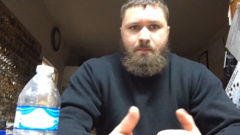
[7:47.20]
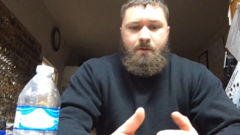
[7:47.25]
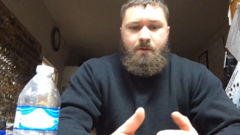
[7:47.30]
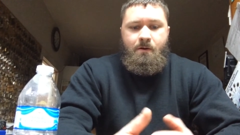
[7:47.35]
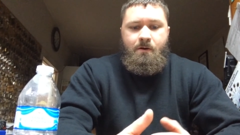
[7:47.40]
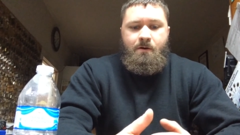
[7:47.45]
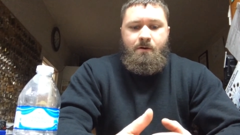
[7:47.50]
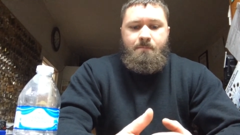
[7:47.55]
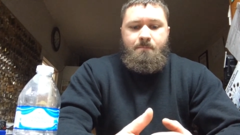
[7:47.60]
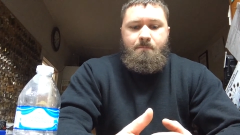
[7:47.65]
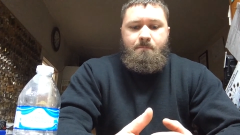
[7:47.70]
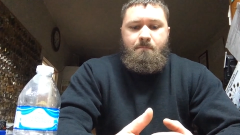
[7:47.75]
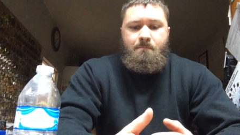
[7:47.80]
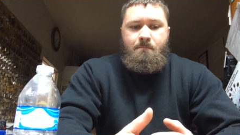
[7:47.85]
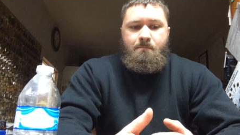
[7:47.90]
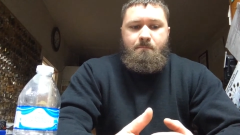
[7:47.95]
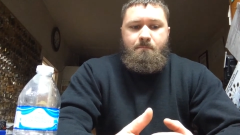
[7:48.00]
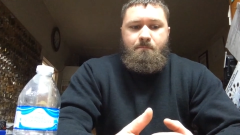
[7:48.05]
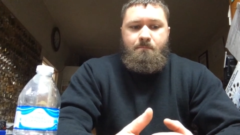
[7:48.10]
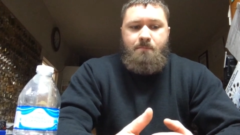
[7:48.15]
Um,
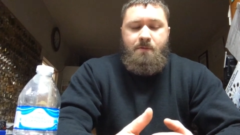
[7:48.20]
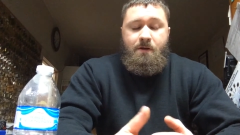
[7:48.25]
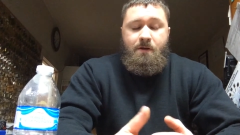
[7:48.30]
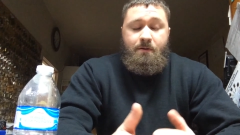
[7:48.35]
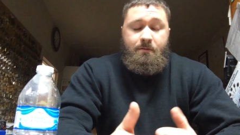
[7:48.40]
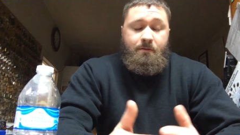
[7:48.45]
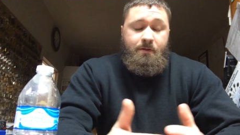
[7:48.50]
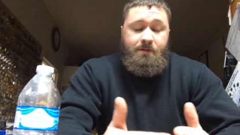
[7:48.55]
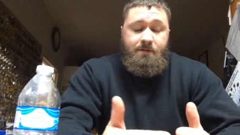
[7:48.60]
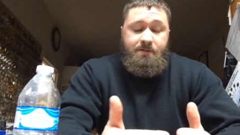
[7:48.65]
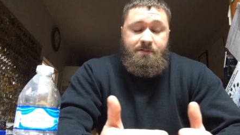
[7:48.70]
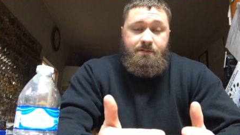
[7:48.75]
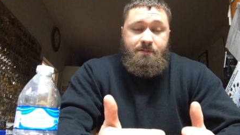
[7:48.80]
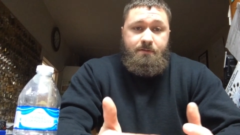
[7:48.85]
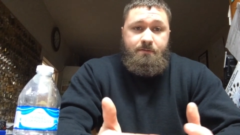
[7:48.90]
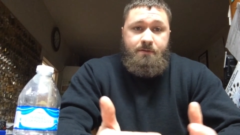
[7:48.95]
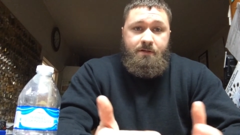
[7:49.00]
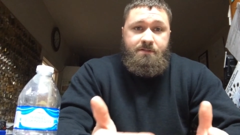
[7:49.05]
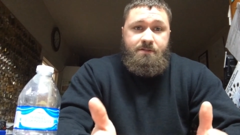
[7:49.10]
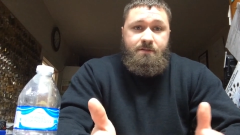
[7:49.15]
yeah, like I
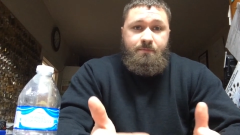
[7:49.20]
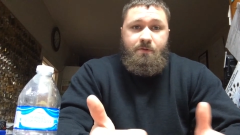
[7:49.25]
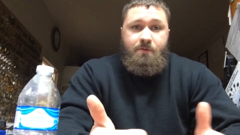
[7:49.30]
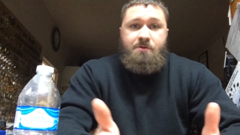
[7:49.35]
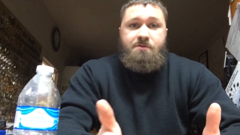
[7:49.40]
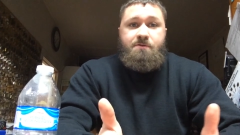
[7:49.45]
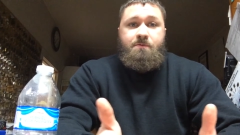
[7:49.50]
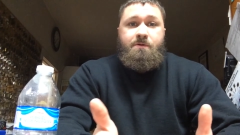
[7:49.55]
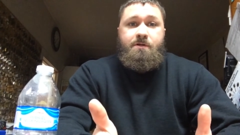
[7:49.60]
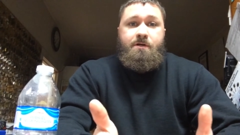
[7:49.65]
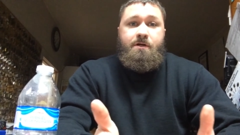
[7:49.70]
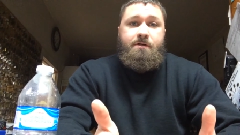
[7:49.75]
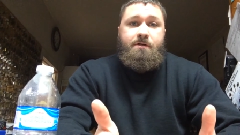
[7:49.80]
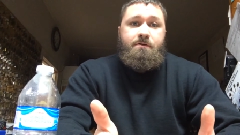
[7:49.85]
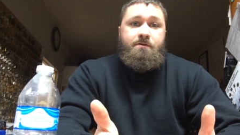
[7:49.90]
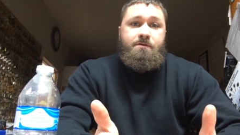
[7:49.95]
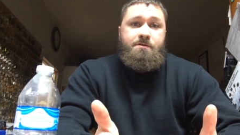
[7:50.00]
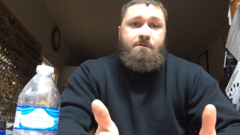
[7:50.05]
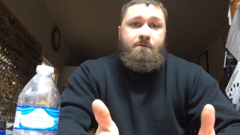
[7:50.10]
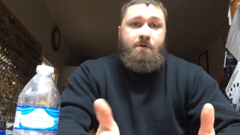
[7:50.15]
said, that's the best way I
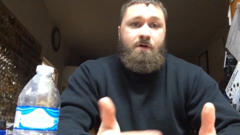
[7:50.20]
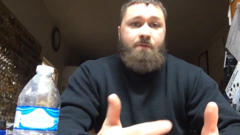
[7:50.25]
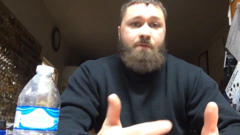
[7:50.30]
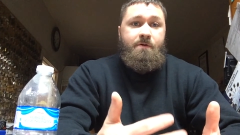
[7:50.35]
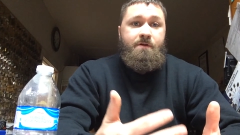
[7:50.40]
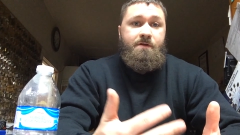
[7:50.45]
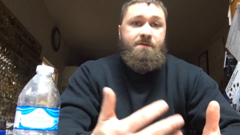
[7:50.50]
can describe it.